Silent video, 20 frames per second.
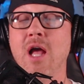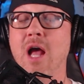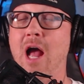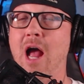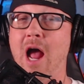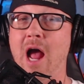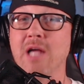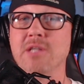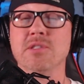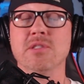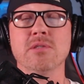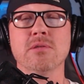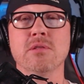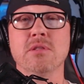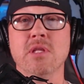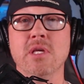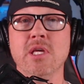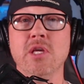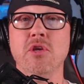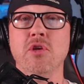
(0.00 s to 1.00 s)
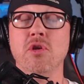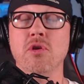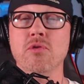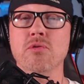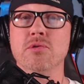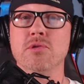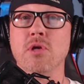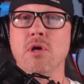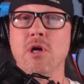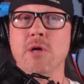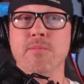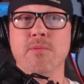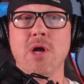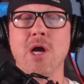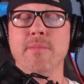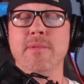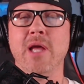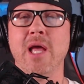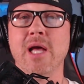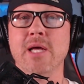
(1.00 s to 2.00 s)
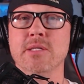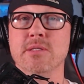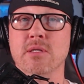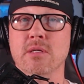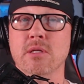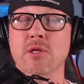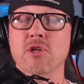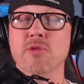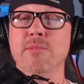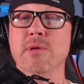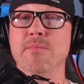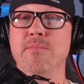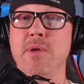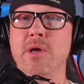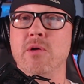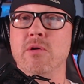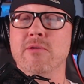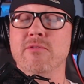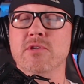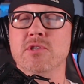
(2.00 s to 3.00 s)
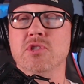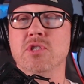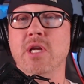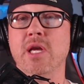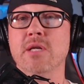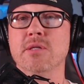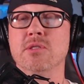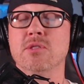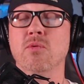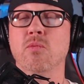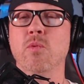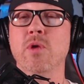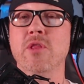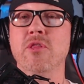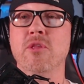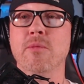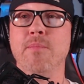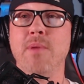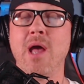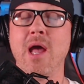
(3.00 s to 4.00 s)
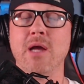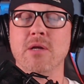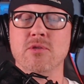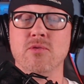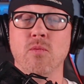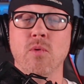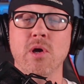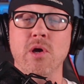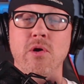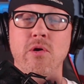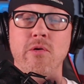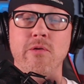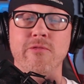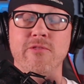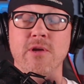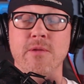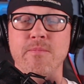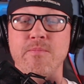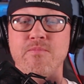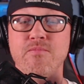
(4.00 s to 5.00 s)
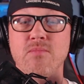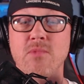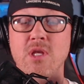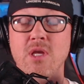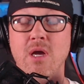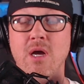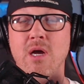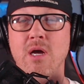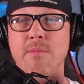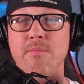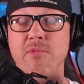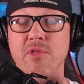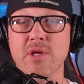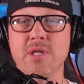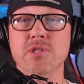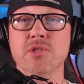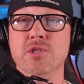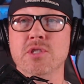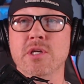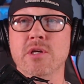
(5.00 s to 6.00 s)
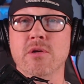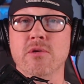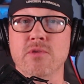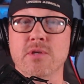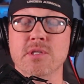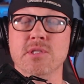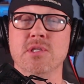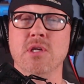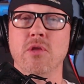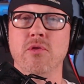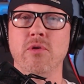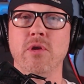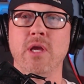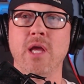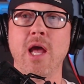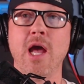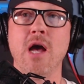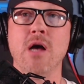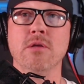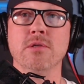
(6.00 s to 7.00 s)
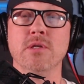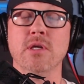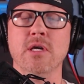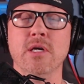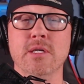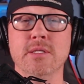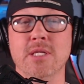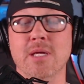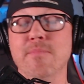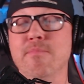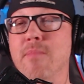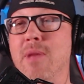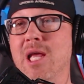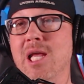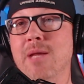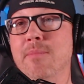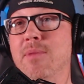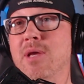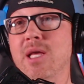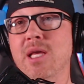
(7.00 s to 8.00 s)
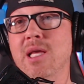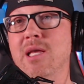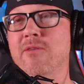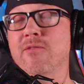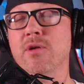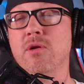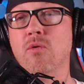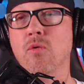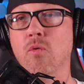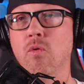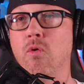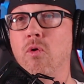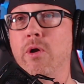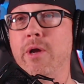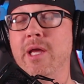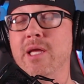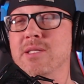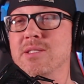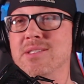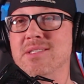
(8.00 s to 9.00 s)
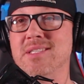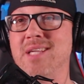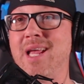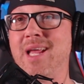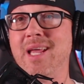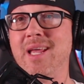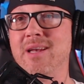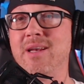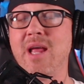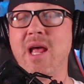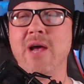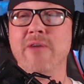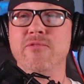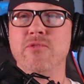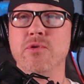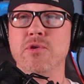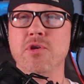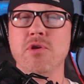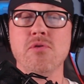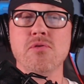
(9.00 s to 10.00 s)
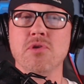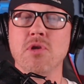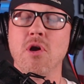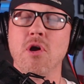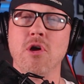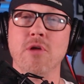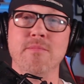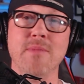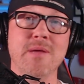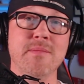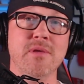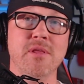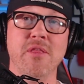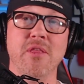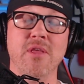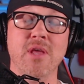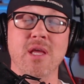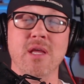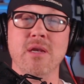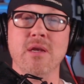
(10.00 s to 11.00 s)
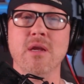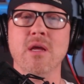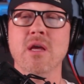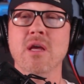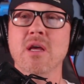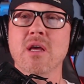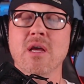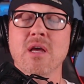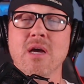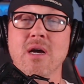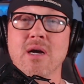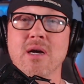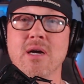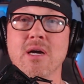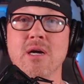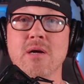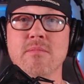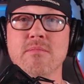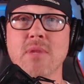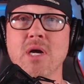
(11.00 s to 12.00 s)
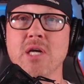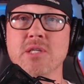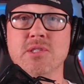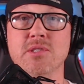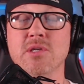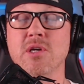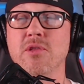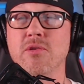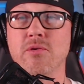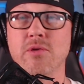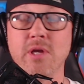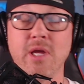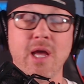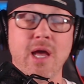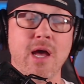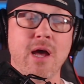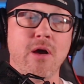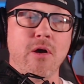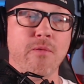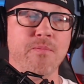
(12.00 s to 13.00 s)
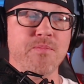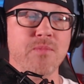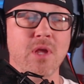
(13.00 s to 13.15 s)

I still think Utah probably has a little bit better of a chance to win the Pac 12 um, this year than Southern Cal does, and maybe even Oregon second after Utah, and maybe then um, a Southern Cal.